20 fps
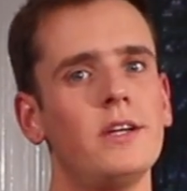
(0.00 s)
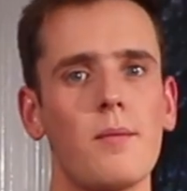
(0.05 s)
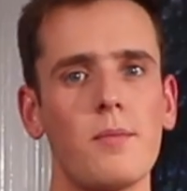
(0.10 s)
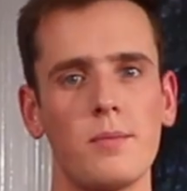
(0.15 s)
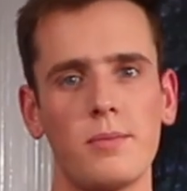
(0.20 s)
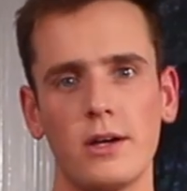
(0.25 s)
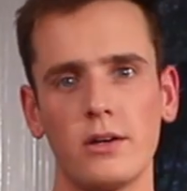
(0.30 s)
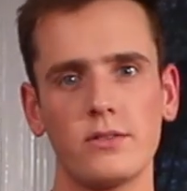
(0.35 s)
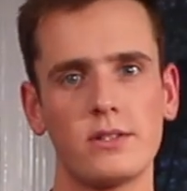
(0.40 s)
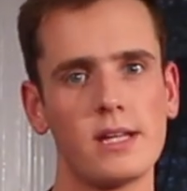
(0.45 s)
I'm
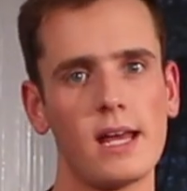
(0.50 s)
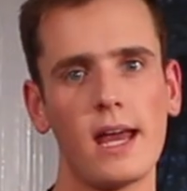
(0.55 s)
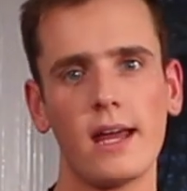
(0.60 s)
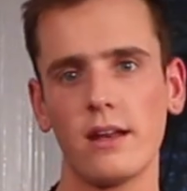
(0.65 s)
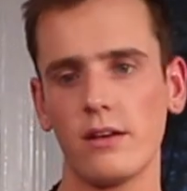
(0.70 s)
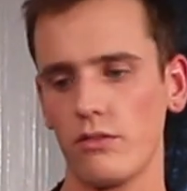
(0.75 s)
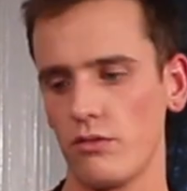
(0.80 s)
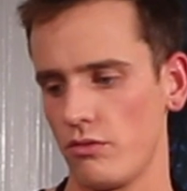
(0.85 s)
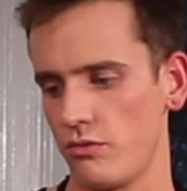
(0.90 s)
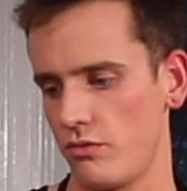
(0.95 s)
about
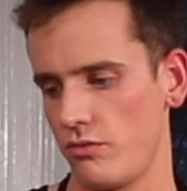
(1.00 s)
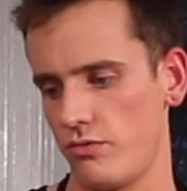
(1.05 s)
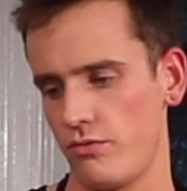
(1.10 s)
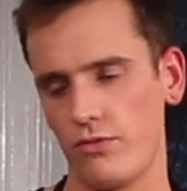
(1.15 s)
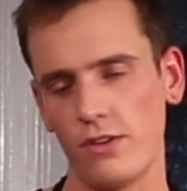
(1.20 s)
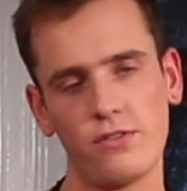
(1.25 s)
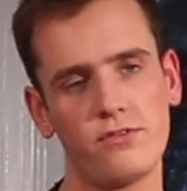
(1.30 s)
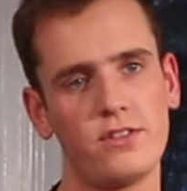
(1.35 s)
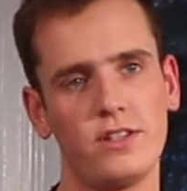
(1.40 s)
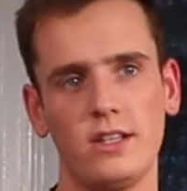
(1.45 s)

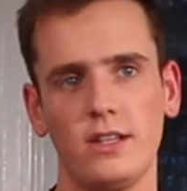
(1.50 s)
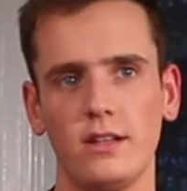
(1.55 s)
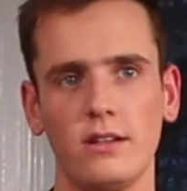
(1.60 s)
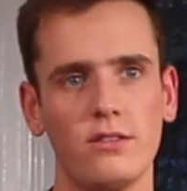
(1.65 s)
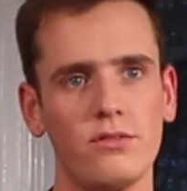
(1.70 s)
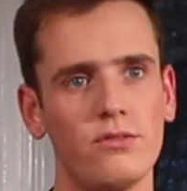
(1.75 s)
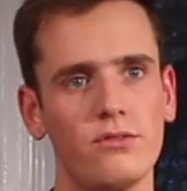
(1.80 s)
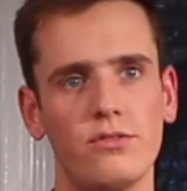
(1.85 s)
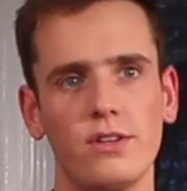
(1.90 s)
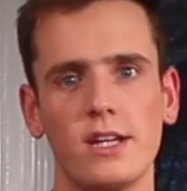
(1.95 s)

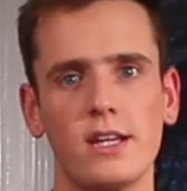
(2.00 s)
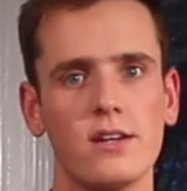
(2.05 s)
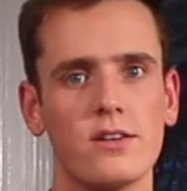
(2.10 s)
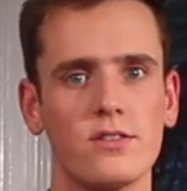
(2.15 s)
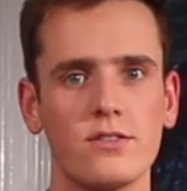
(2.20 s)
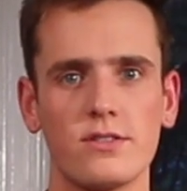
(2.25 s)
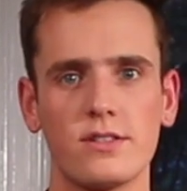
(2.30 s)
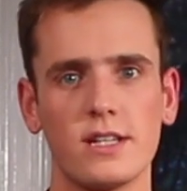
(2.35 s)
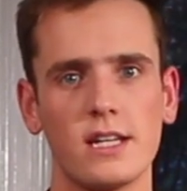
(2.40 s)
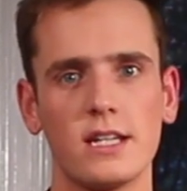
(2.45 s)
10-15
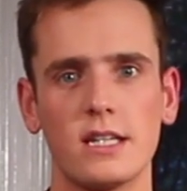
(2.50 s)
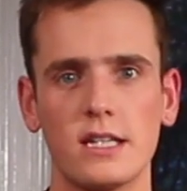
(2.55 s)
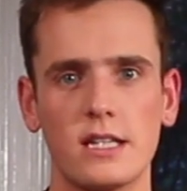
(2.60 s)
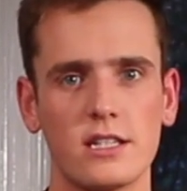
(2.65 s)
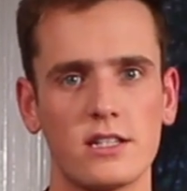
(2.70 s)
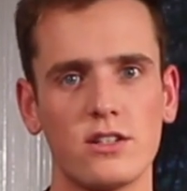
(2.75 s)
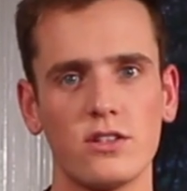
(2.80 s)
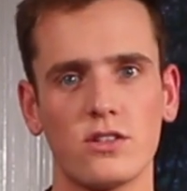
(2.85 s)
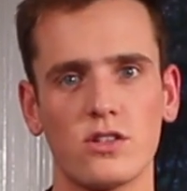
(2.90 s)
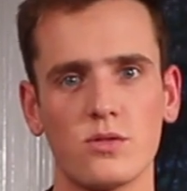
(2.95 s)
videos into
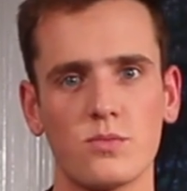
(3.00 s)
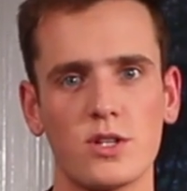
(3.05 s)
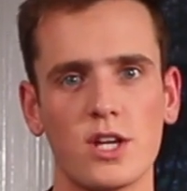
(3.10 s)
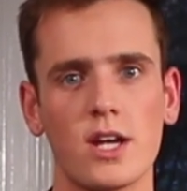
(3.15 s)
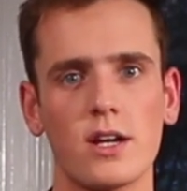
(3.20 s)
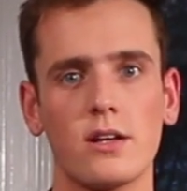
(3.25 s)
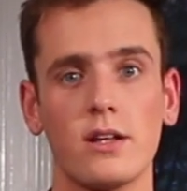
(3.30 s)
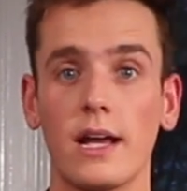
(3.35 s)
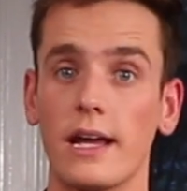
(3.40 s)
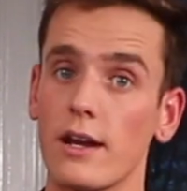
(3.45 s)
this YouTube channel,